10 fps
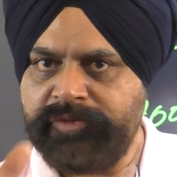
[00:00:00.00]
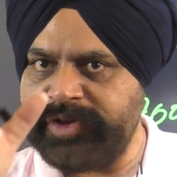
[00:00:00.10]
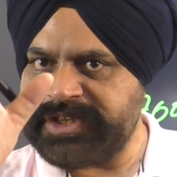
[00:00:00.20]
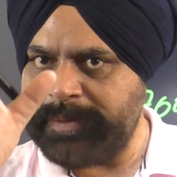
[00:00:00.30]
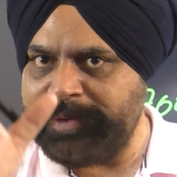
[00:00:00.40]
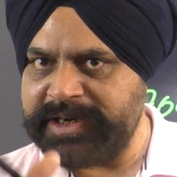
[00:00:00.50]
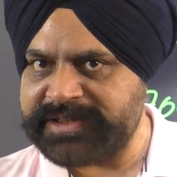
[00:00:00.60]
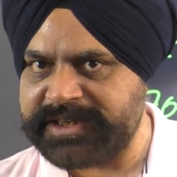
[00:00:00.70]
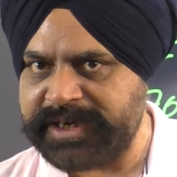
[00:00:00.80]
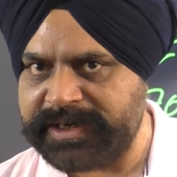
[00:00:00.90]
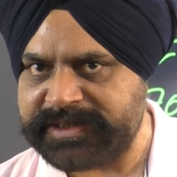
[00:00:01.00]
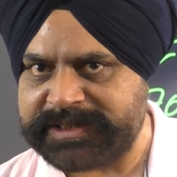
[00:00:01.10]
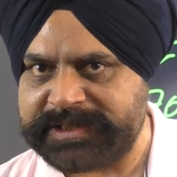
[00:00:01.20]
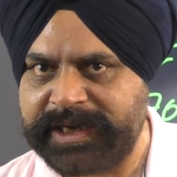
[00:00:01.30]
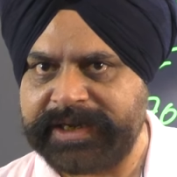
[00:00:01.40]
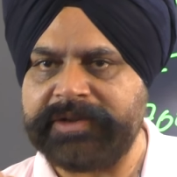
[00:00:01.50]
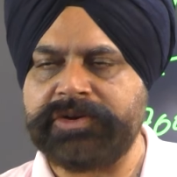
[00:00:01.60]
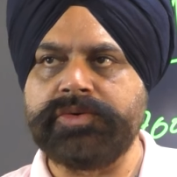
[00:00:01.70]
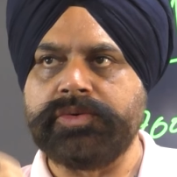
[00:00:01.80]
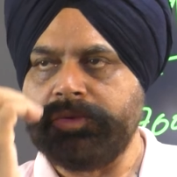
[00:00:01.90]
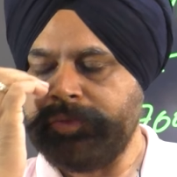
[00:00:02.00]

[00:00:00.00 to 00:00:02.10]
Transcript: which have been listed under Section 92.